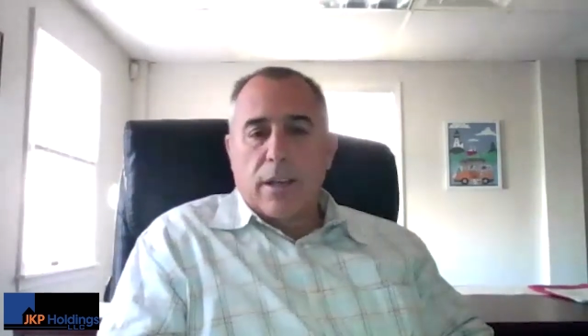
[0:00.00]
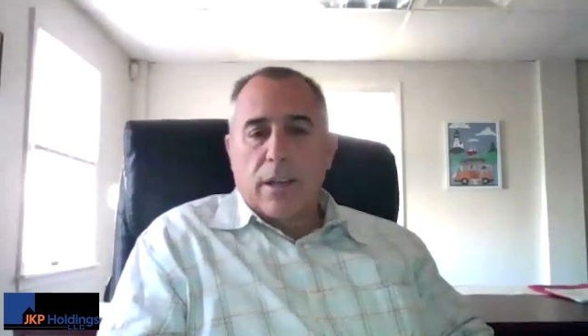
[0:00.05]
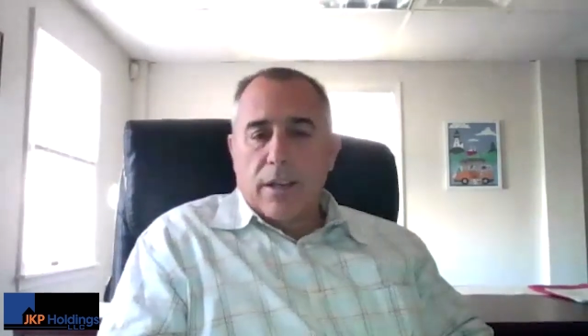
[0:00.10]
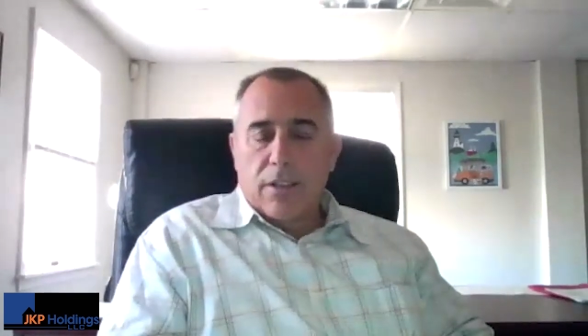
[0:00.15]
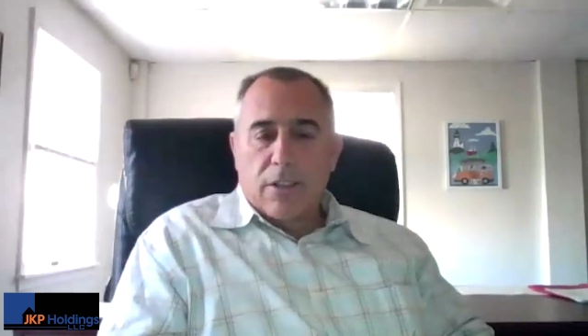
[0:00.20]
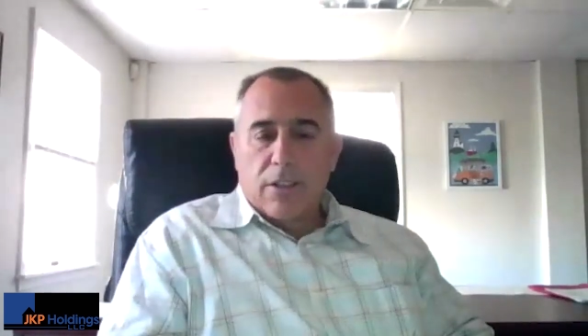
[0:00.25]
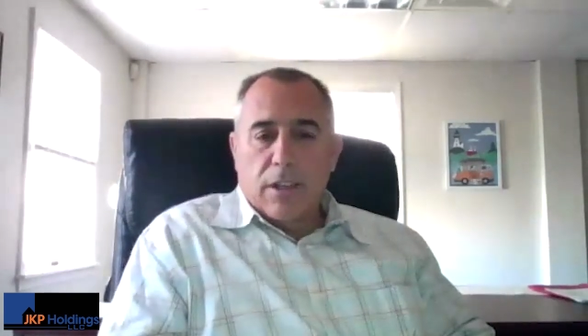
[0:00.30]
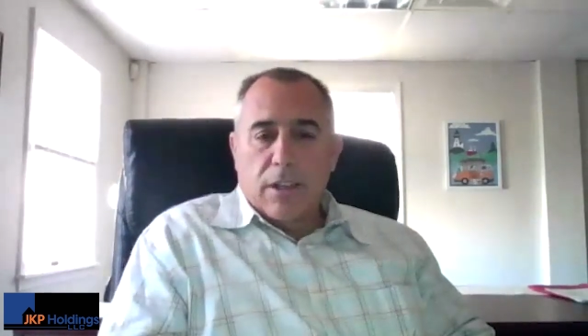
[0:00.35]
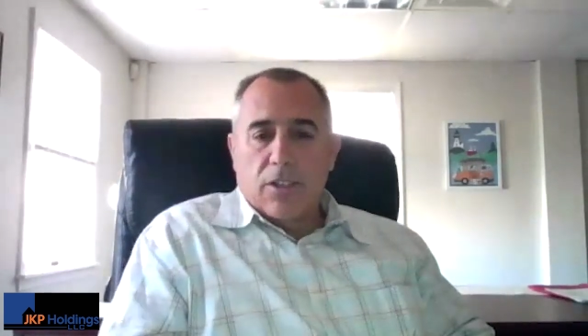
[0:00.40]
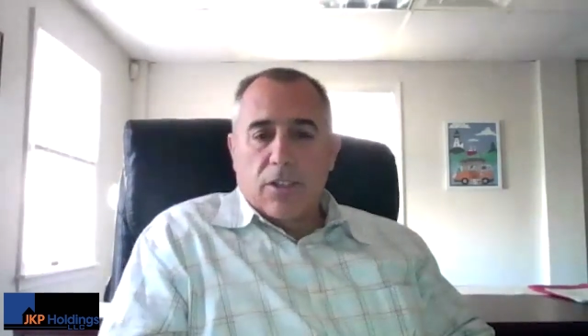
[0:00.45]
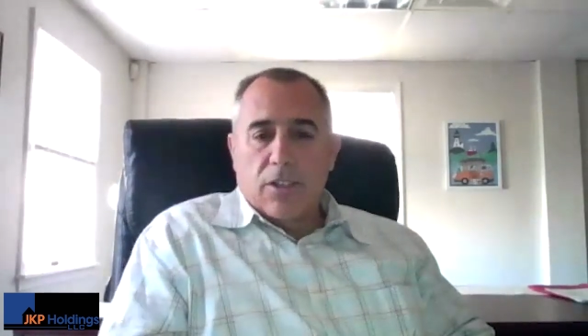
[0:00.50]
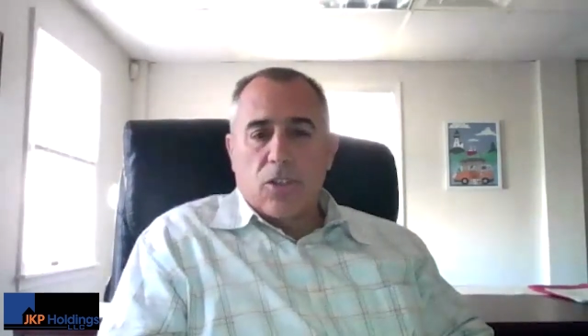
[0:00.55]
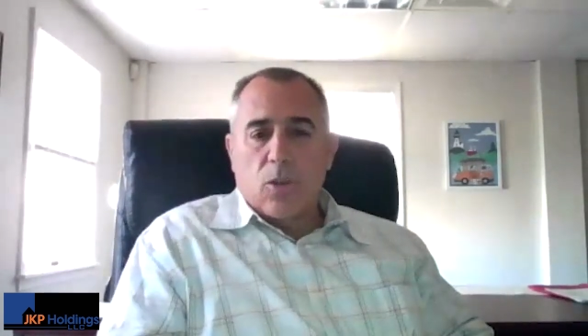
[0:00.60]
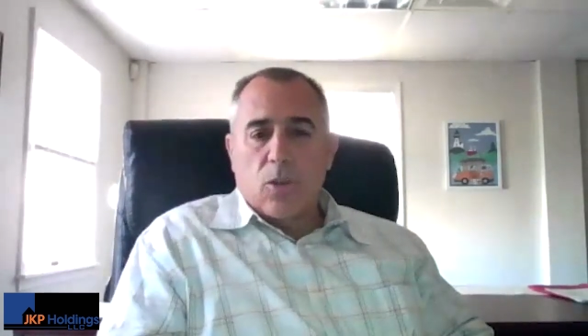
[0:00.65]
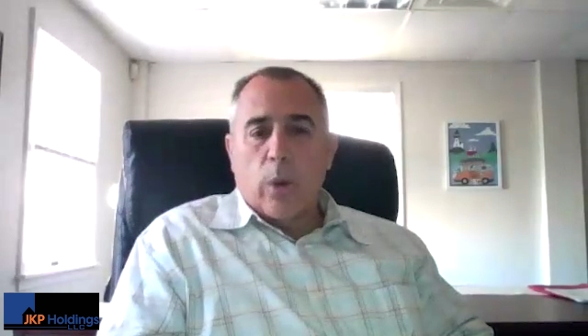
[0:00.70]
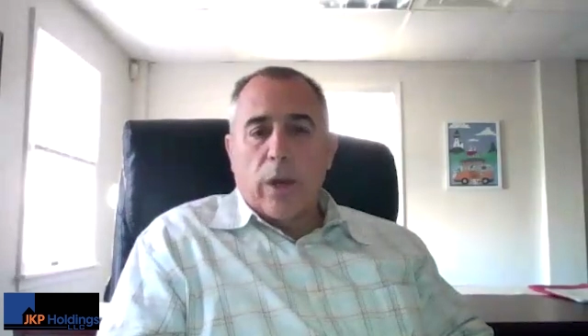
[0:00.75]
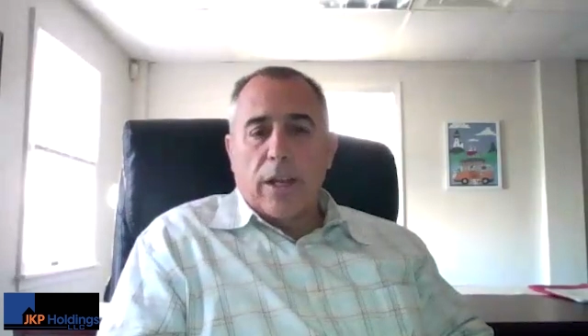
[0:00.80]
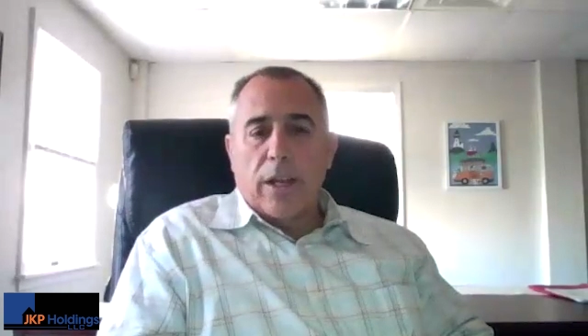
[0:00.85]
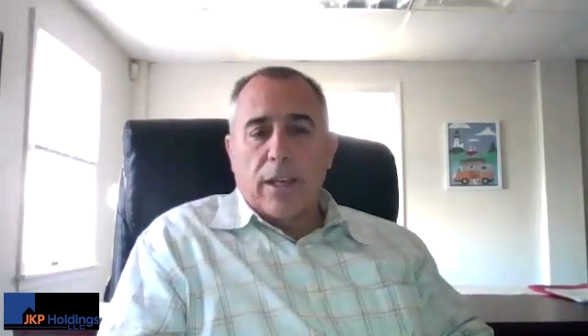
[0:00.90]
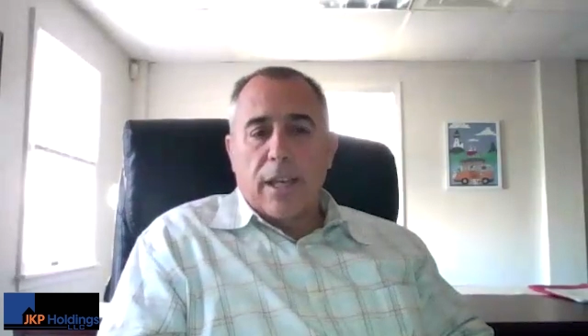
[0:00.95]
So it's just a
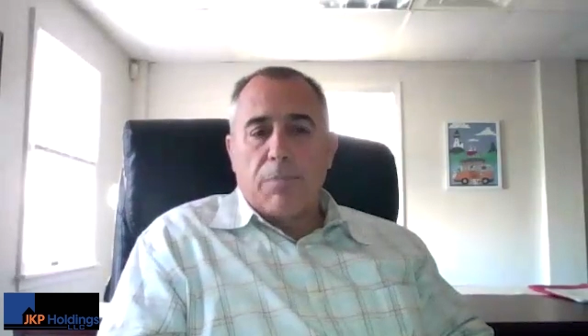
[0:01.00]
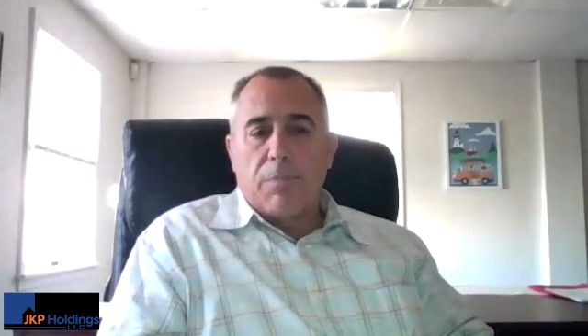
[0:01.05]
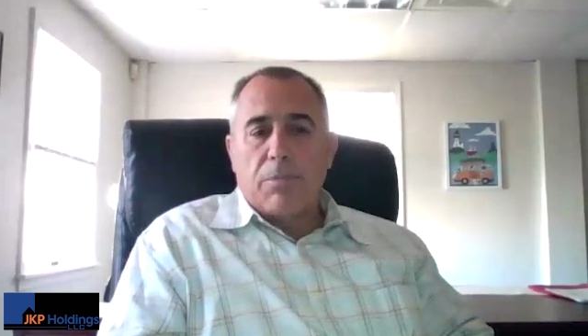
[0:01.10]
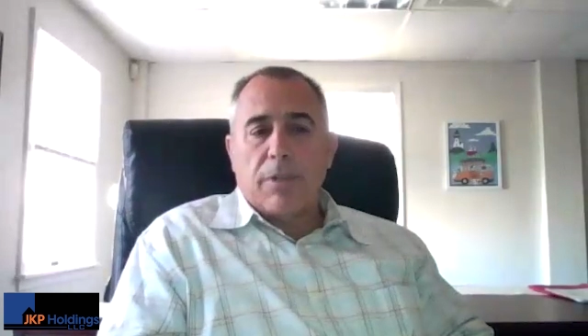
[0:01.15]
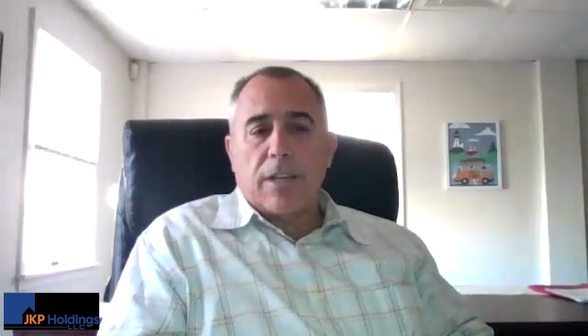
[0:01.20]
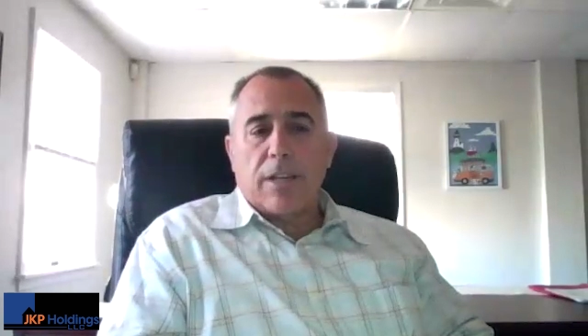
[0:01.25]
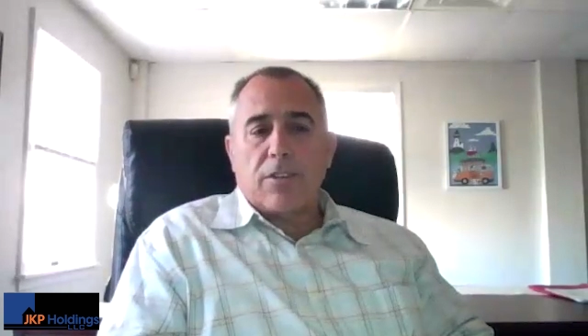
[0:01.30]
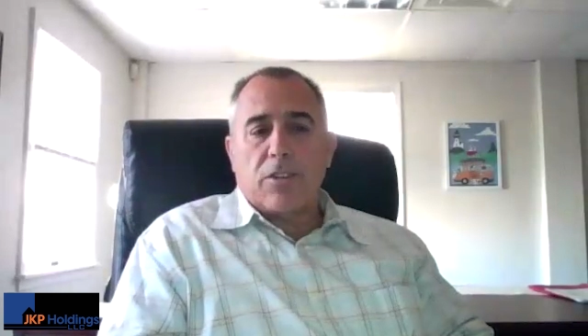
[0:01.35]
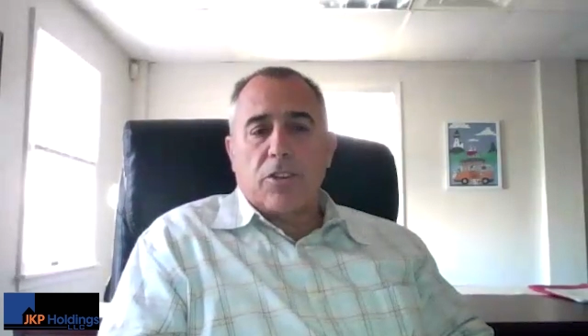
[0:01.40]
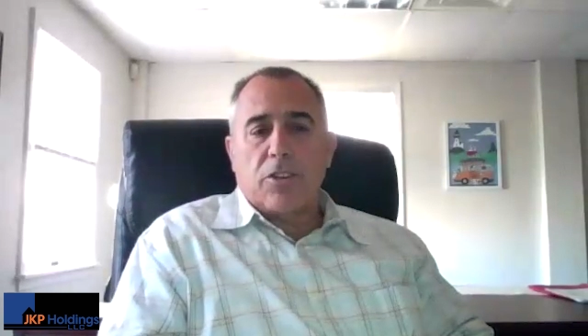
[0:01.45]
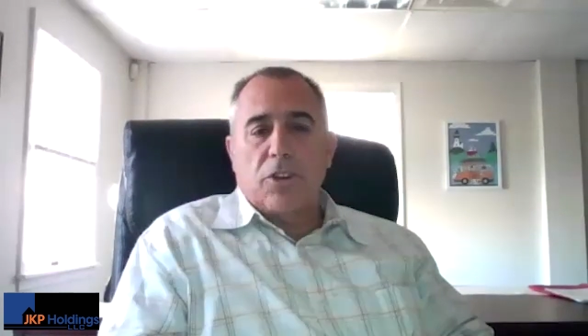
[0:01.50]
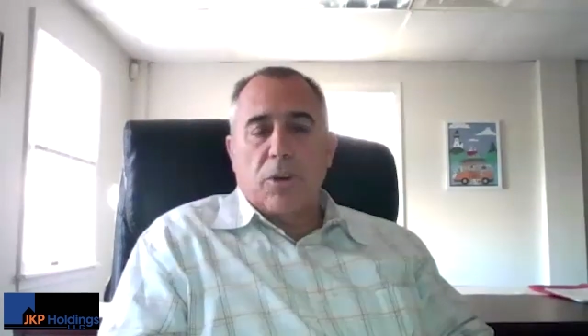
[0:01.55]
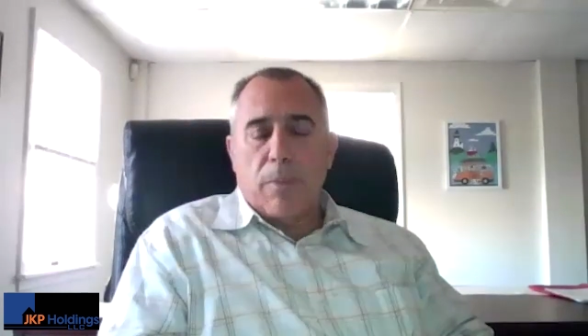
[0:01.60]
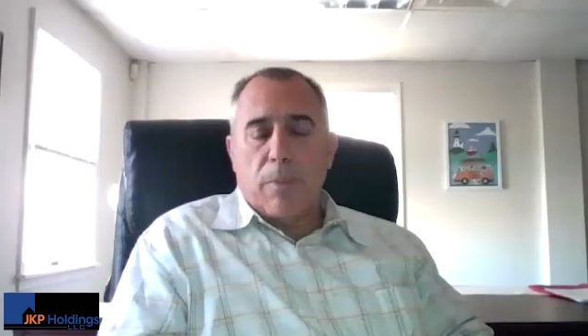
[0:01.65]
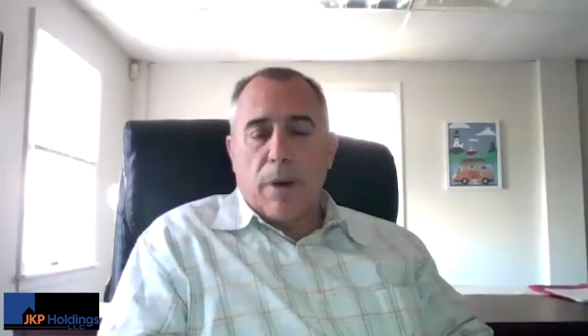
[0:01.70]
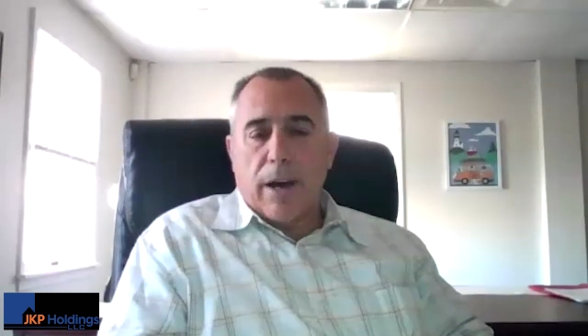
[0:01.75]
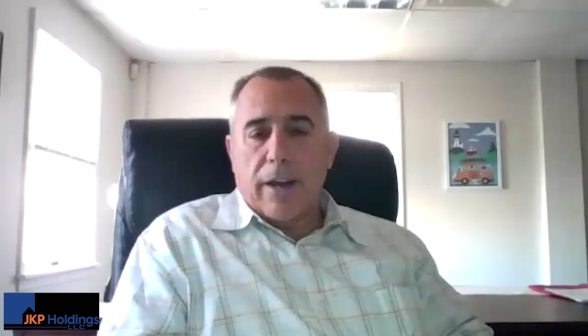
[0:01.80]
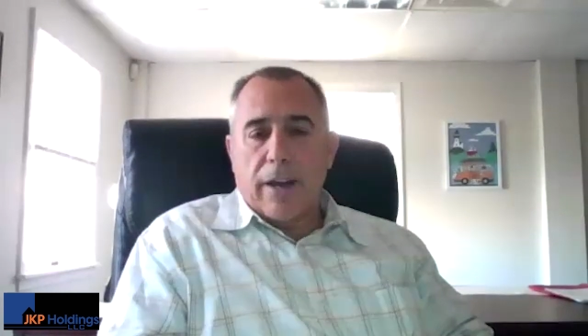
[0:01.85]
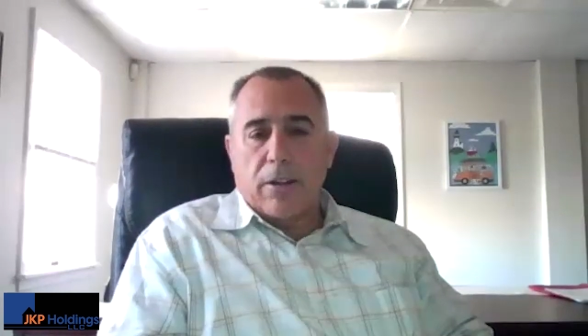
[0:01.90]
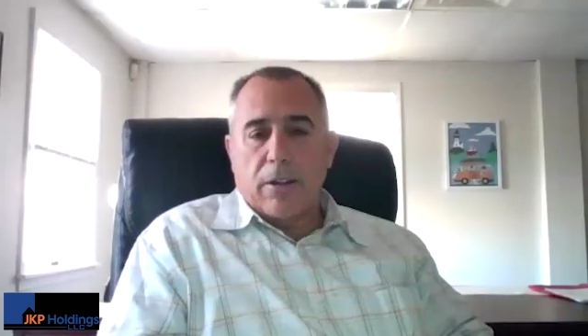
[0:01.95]
way to keep testing your
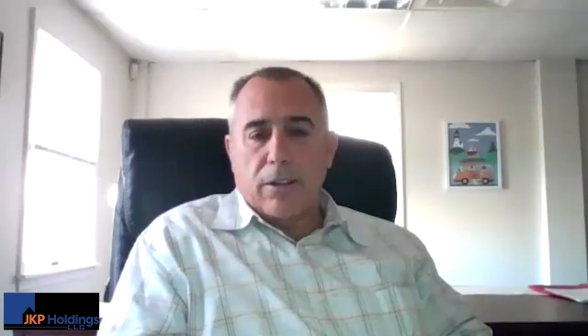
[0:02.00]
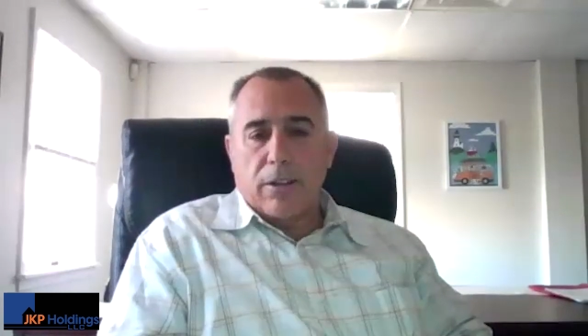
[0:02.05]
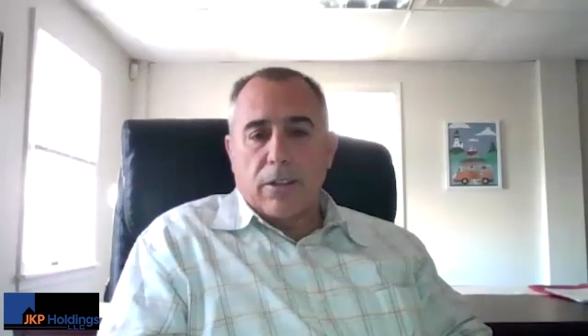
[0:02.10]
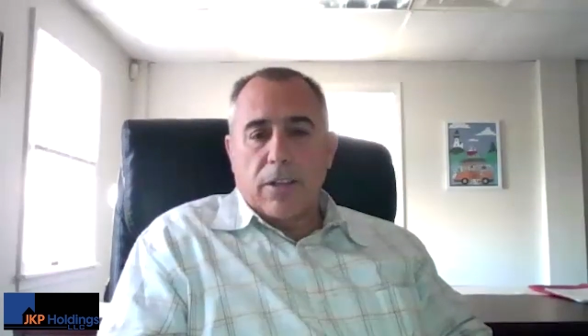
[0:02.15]
model.